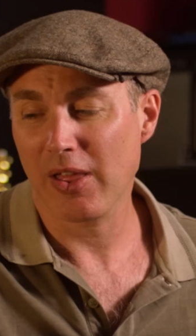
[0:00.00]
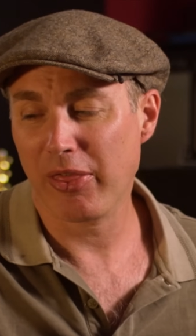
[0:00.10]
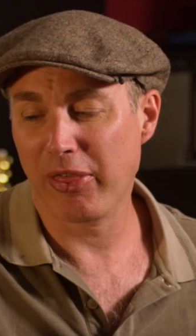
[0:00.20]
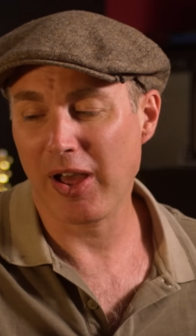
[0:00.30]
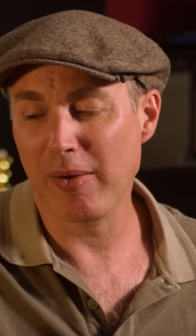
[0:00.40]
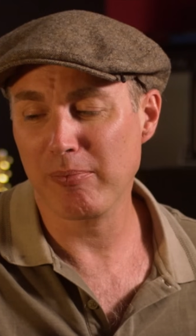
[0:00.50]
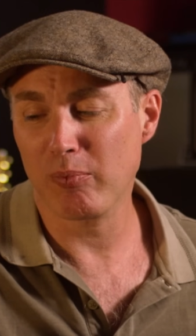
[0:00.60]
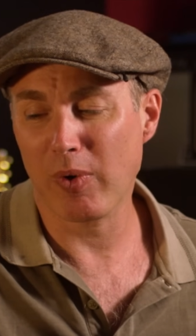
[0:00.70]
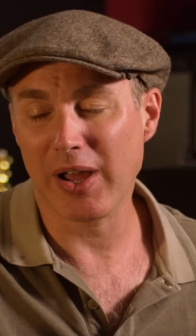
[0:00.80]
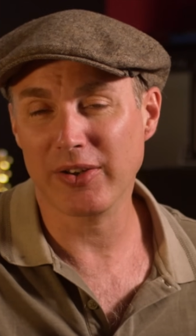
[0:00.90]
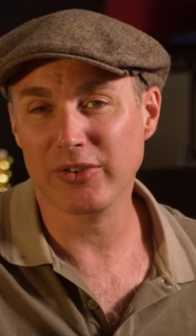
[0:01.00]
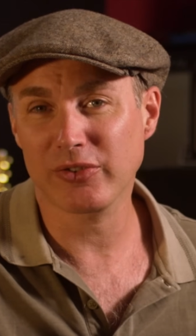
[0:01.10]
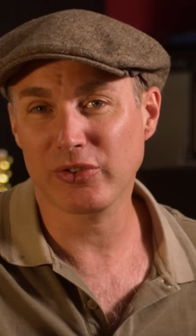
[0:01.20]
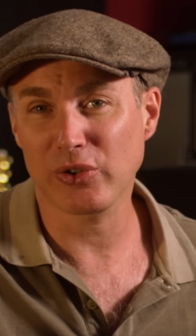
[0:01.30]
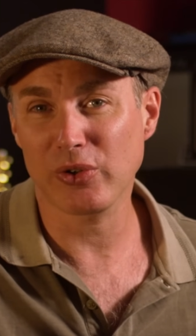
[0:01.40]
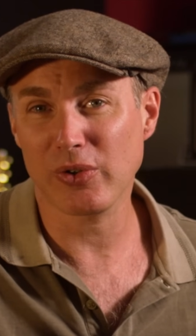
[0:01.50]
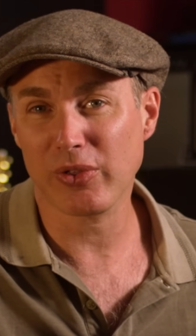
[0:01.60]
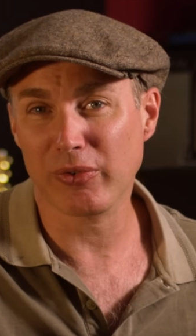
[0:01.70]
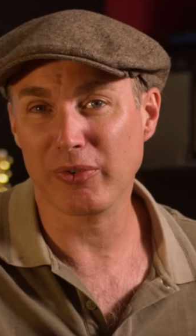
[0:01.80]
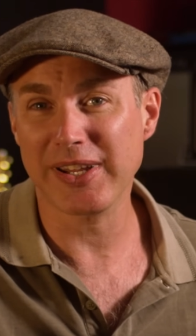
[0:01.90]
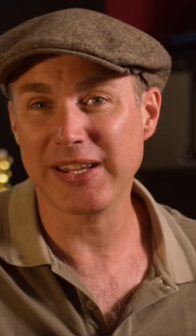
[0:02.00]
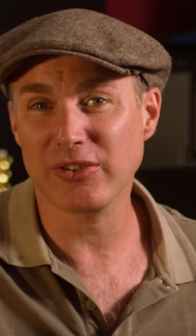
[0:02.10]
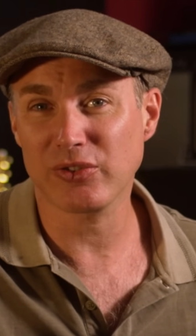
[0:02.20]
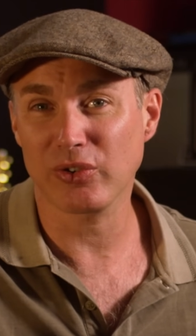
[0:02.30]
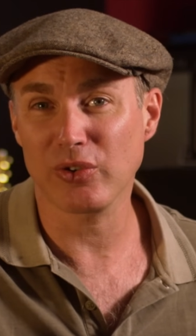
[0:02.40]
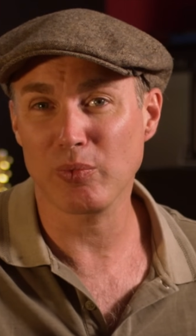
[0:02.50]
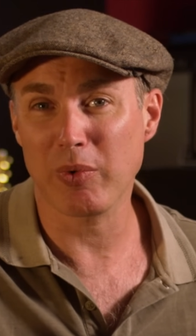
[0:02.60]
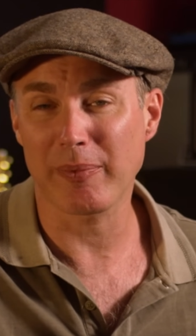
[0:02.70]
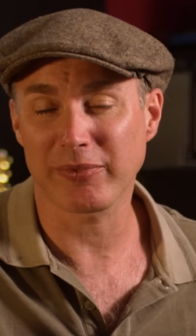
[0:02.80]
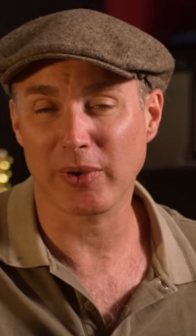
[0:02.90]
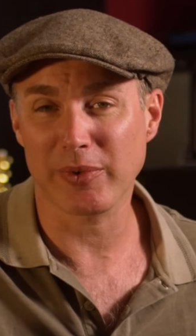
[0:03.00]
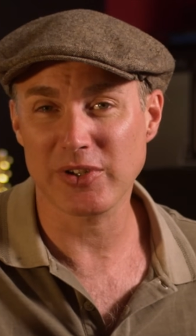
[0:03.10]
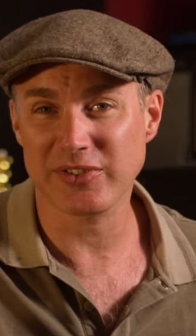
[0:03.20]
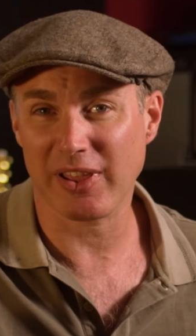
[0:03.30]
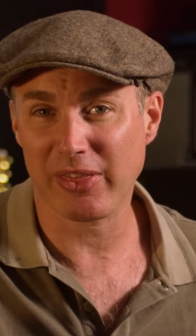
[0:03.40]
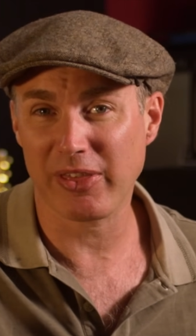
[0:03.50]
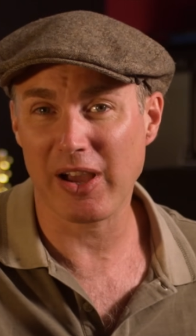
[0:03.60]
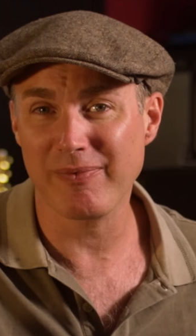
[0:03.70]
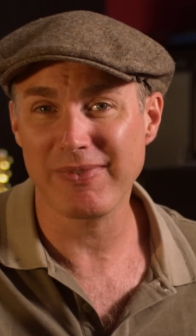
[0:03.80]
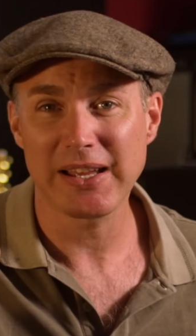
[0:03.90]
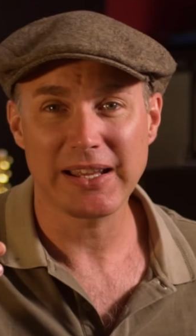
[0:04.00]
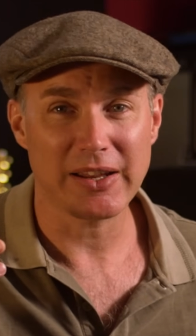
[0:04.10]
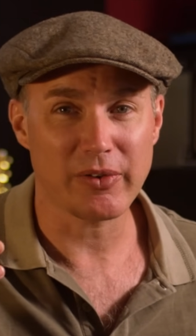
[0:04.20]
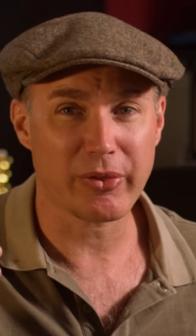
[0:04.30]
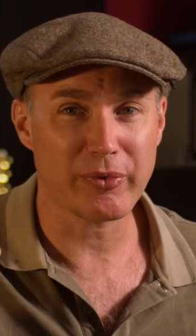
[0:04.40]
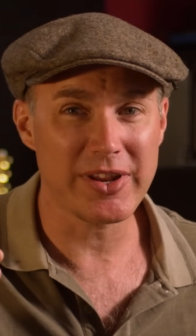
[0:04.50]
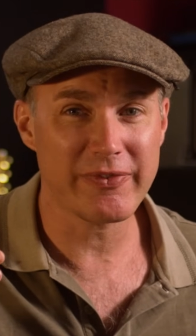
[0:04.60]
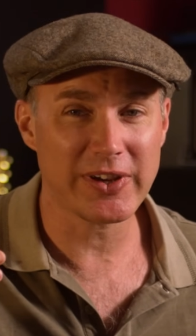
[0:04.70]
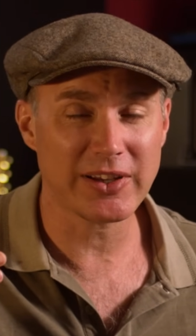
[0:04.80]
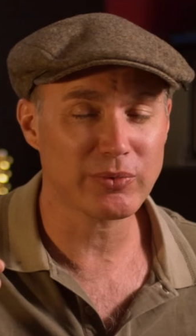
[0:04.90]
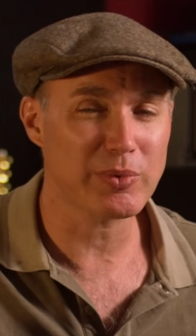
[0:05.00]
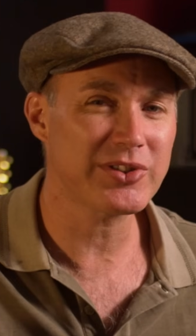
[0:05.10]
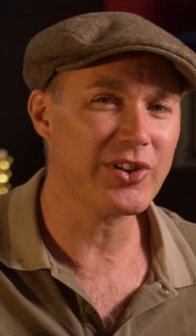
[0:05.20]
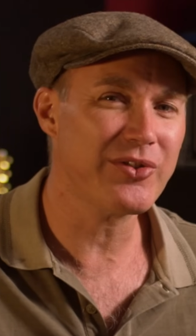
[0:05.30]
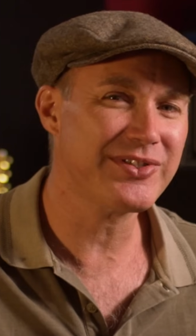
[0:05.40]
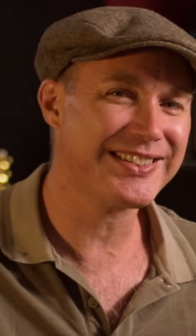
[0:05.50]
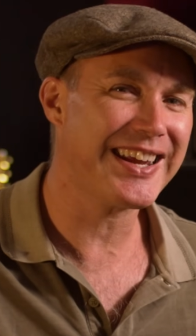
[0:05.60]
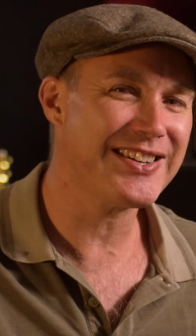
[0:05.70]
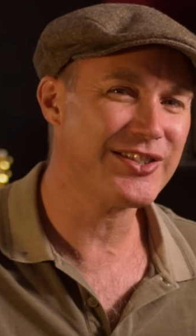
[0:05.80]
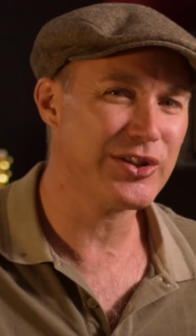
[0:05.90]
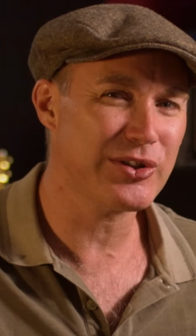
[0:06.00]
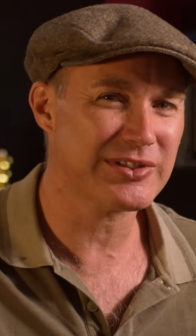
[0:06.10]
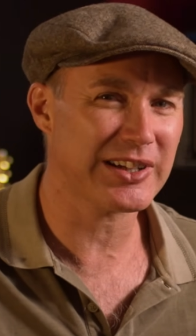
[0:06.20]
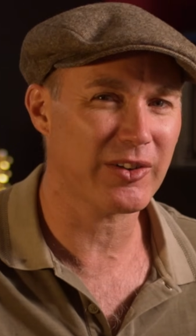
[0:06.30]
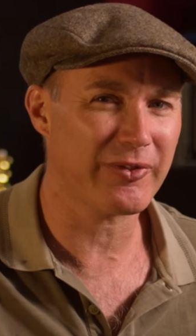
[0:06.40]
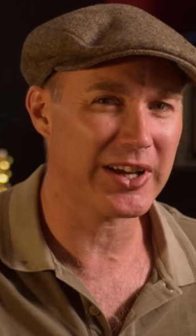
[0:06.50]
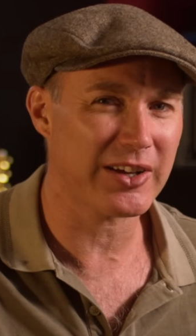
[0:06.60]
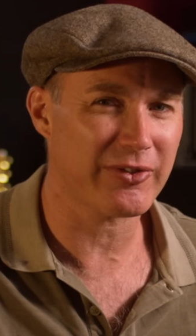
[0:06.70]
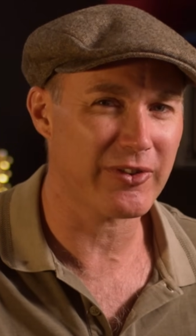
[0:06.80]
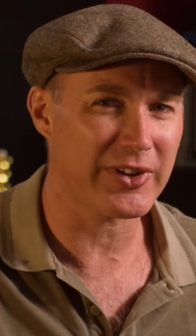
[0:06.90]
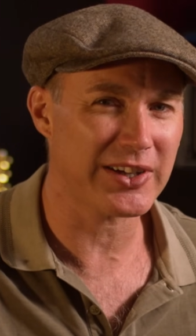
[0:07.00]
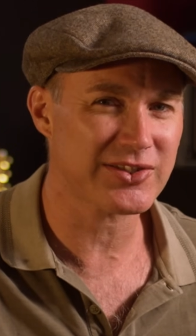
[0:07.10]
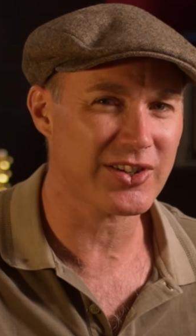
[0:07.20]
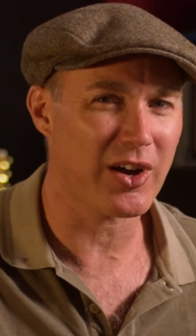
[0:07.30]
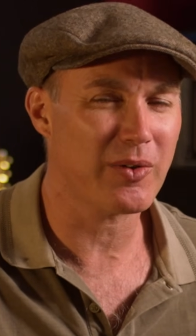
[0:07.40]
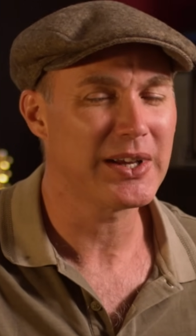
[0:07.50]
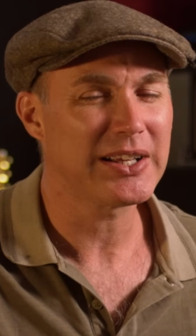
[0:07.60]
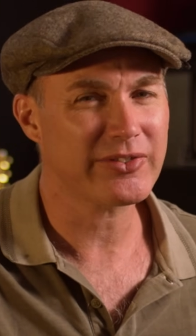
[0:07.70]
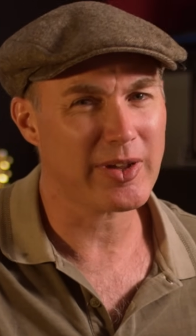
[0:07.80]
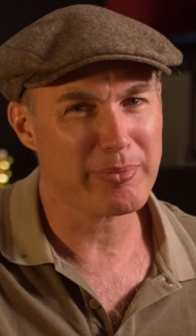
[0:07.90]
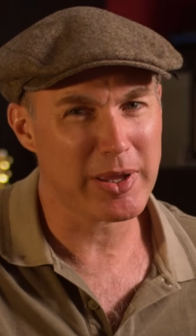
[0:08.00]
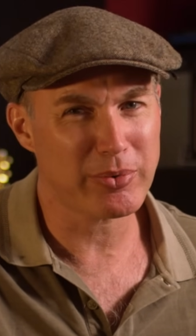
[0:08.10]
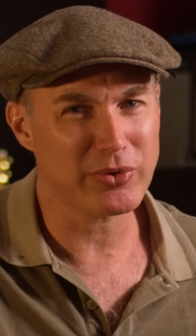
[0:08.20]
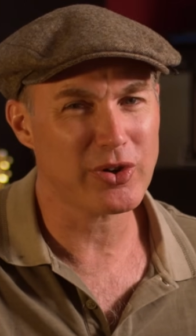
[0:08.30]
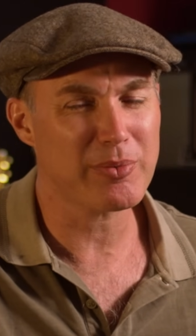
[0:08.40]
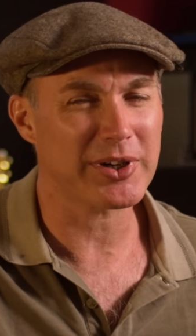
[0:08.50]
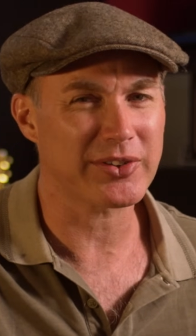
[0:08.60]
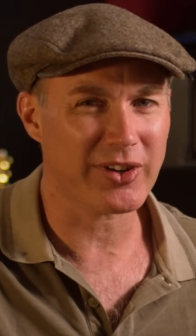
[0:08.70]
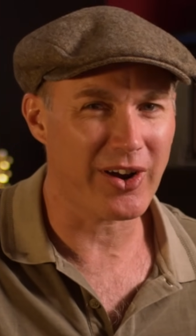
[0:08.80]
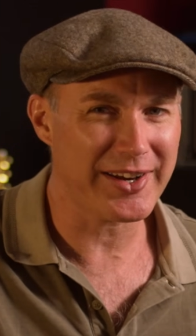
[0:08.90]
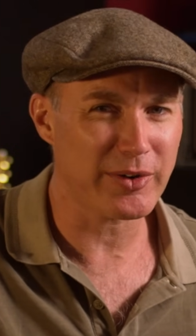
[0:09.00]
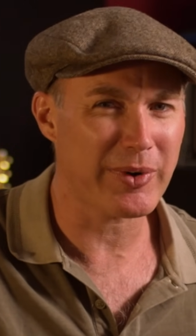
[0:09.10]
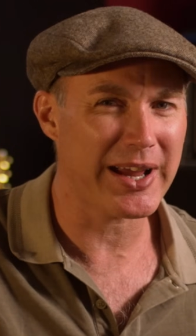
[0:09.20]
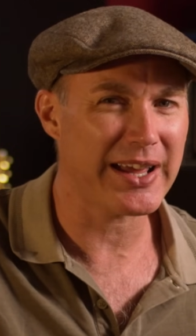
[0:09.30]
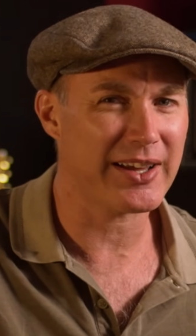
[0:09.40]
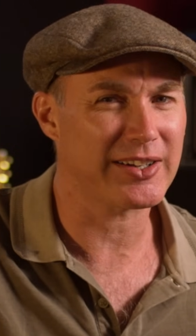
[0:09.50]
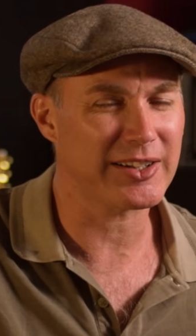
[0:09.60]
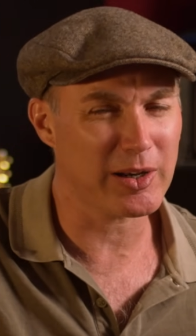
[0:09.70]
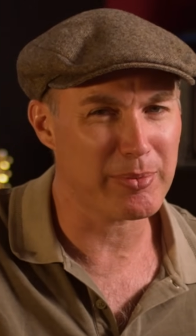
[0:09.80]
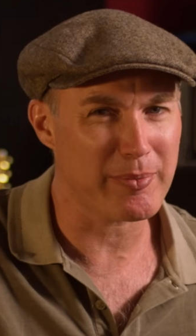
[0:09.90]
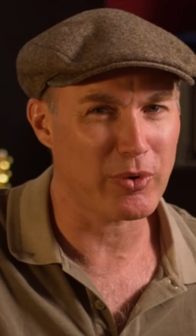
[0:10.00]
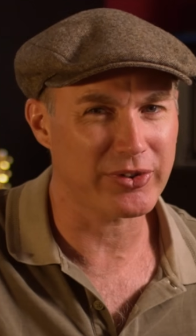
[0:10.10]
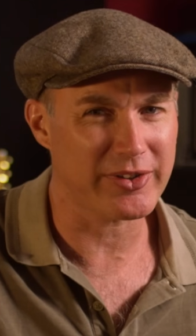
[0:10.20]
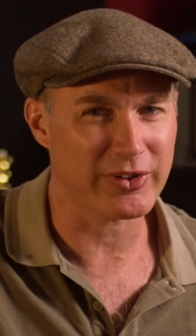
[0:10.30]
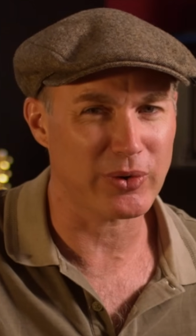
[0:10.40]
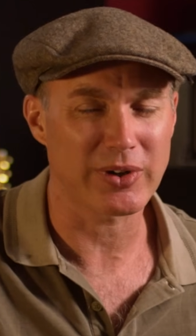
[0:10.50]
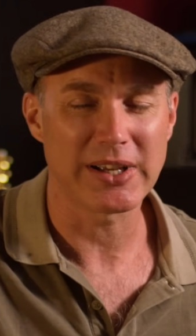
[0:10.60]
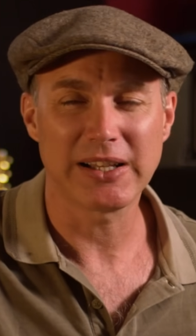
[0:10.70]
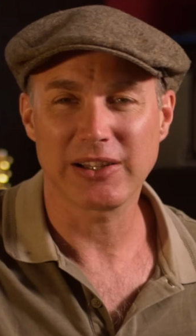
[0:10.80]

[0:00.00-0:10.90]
thumb, one, two, three, two, one. So we're using thumb and three fingers. We don't tend to use little finger for finger style. Some people do, but it's kind of rare and a little bit more difficult.